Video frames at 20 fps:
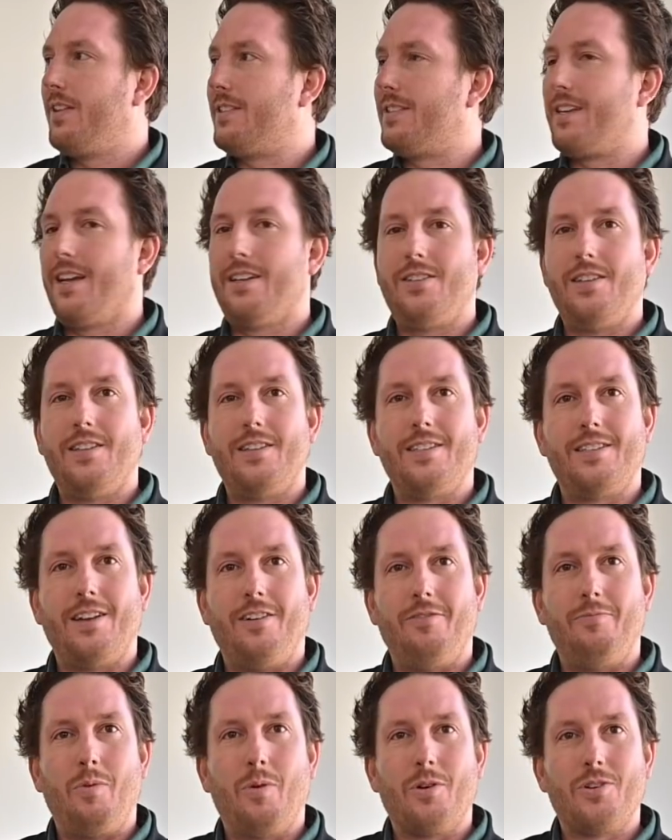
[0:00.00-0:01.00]
Let's get to the
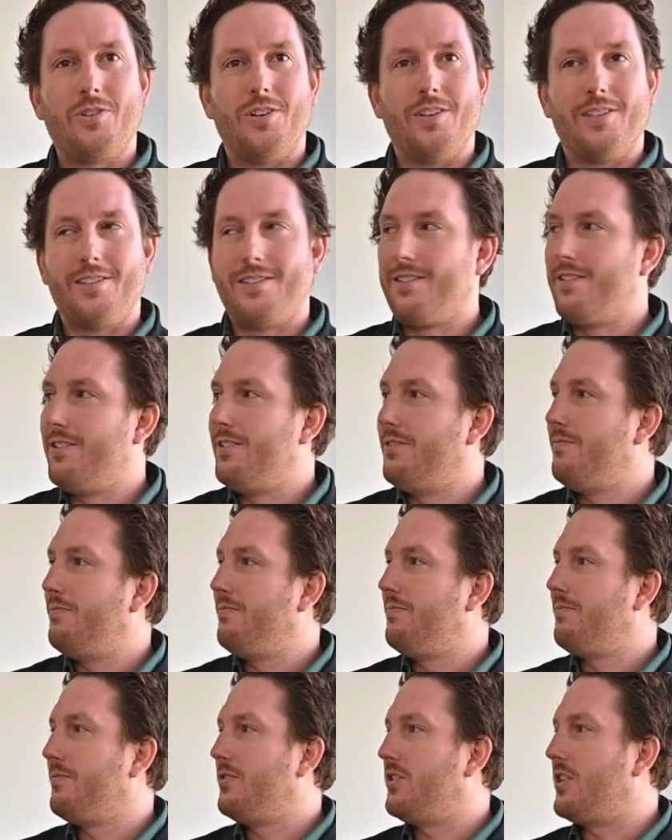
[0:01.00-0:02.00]
self-portraits,
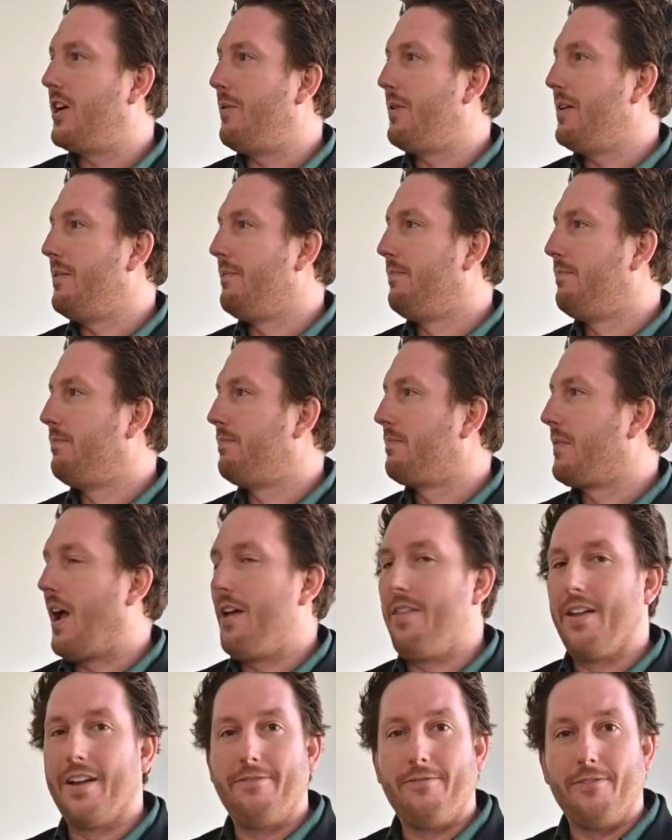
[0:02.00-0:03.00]
shall we?
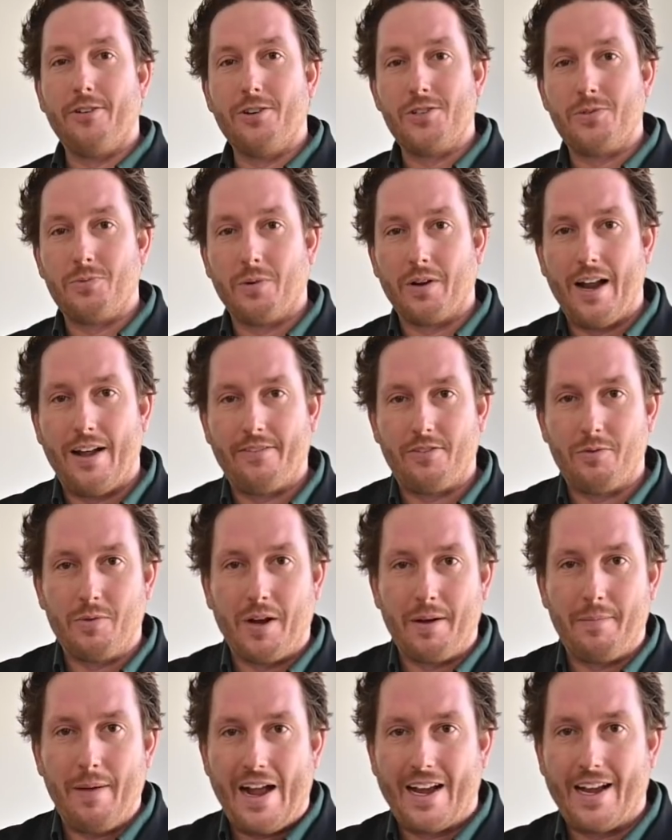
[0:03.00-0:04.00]
I think first we're gonna have to
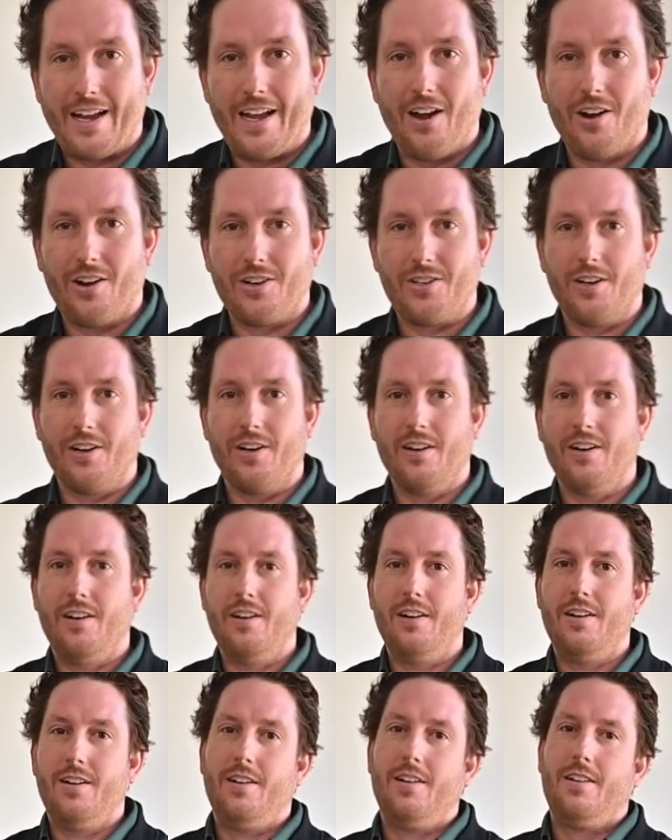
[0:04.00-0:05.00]
bring back a character
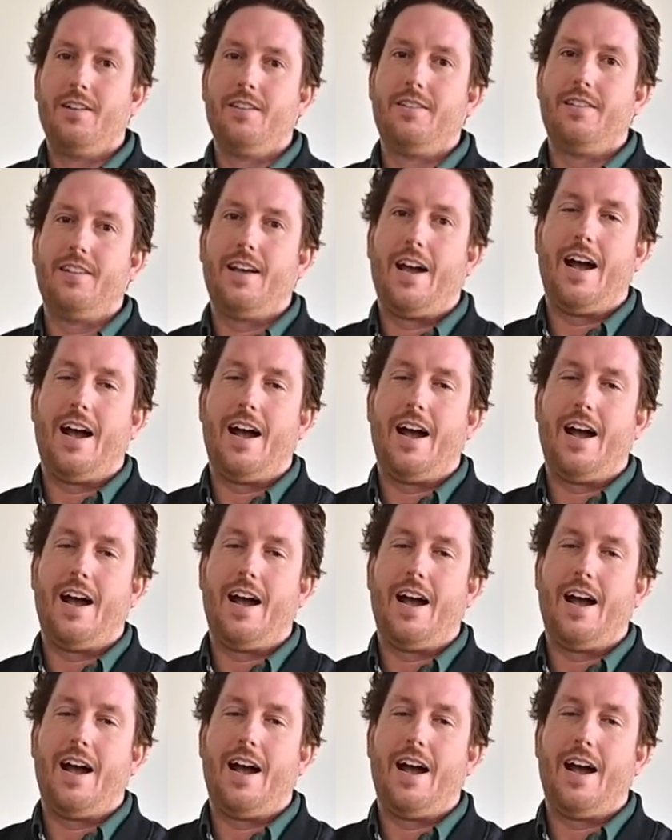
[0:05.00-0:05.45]
that